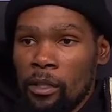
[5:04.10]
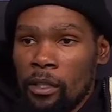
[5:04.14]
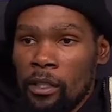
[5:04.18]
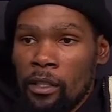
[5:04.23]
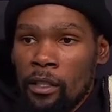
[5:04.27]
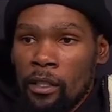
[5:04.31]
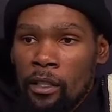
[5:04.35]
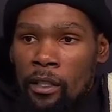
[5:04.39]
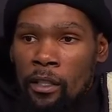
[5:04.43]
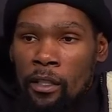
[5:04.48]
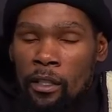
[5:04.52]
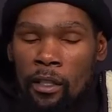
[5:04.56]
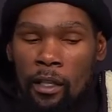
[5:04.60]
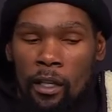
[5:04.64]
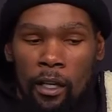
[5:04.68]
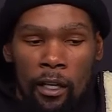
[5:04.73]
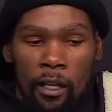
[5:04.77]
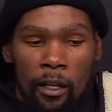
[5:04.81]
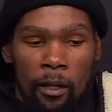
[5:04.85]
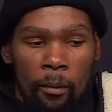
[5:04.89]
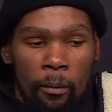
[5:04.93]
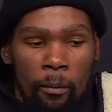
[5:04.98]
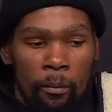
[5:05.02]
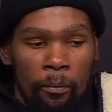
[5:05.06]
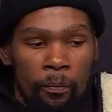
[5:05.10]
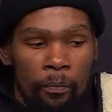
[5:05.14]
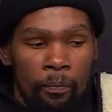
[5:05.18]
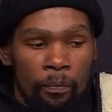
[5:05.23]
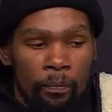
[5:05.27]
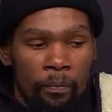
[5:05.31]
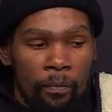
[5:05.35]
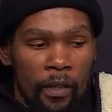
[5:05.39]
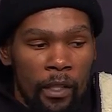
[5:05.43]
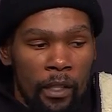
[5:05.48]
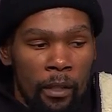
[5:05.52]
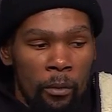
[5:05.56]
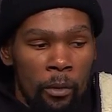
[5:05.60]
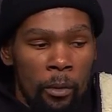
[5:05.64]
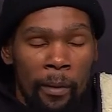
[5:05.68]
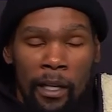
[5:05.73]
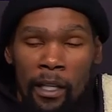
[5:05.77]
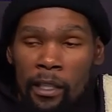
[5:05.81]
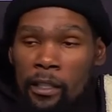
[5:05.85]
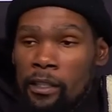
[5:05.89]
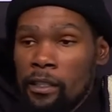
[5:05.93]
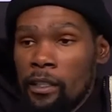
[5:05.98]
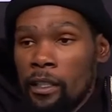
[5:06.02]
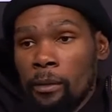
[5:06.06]
But We
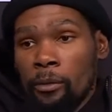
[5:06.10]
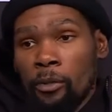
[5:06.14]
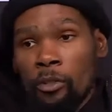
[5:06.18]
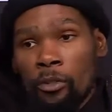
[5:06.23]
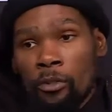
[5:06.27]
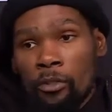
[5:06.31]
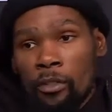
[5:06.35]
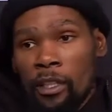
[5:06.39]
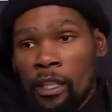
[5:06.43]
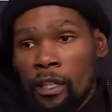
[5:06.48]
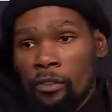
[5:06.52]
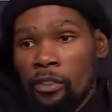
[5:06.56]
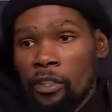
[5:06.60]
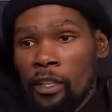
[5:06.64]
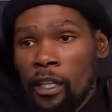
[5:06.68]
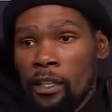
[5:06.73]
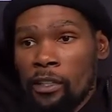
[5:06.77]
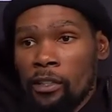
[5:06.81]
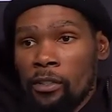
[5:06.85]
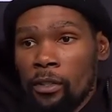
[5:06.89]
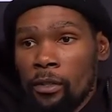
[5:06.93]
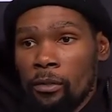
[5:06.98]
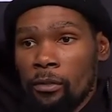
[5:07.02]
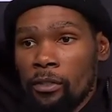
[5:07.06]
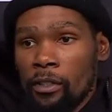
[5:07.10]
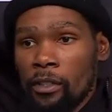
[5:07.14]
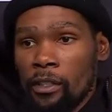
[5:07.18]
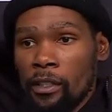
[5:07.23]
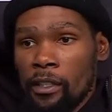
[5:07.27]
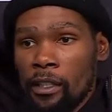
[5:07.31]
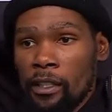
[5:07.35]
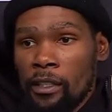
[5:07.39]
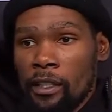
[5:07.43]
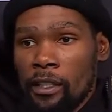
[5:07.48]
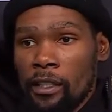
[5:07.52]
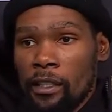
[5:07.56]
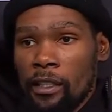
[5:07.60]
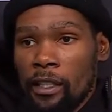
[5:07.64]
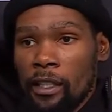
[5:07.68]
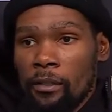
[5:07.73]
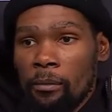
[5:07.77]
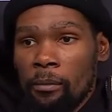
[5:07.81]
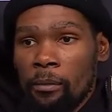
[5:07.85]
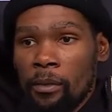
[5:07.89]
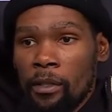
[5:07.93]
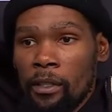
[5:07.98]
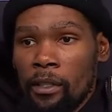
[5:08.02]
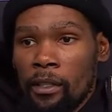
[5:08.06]
make his team shoot tough shots over us. I think
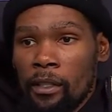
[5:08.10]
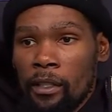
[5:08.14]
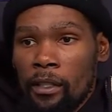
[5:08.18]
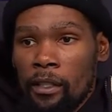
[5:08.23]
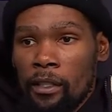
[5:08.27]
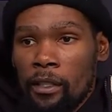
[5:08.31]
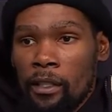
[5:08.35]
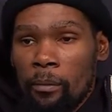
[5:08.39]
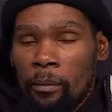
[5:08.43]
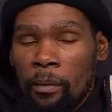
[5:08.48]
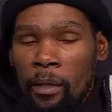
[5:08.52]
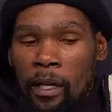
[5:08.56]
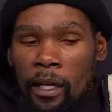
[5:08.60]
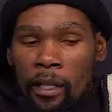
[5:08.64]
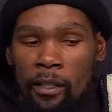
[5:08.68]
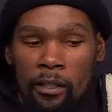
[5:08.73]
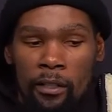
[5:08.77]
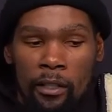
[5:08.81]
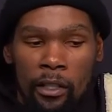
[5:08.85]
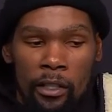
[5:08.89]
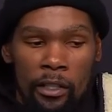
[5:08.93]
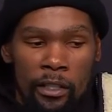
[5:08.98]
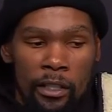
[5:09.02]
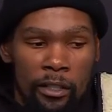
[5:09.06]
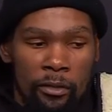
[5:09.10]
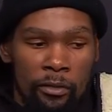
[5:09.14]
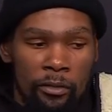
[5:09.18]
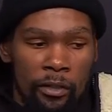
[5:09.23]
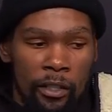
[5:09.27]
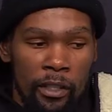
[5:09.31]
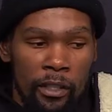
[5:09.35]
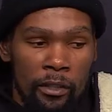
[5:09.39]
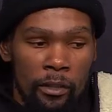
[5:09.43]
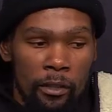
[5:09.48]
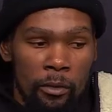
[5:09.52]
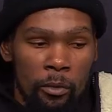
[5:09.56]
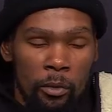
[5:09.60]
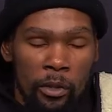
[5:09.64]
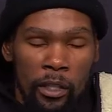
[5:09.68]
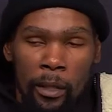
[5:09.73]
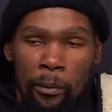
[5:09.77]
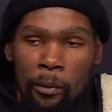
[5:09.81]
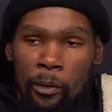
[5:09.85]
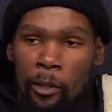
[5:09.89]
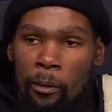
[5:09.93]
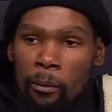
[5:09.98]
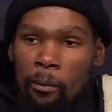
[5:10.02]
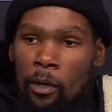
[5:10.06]
that's been impacting our defense as we're
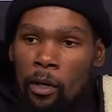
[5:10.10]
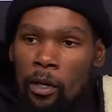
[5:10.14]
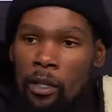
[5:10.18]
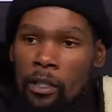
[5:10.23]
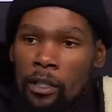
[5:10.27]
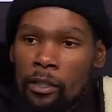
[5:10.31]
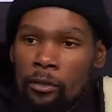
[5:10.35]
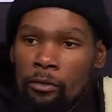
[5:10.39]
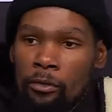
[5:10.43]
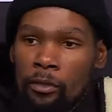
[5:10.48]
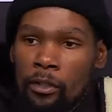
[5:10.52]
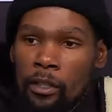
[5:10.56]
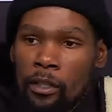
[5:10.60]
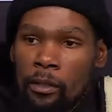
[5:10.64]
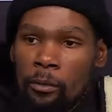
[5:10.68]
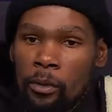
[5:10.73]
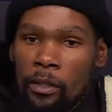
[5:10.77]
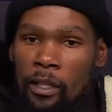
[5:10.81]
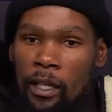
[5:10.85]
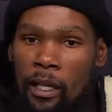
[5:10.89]
keeping the ball in front.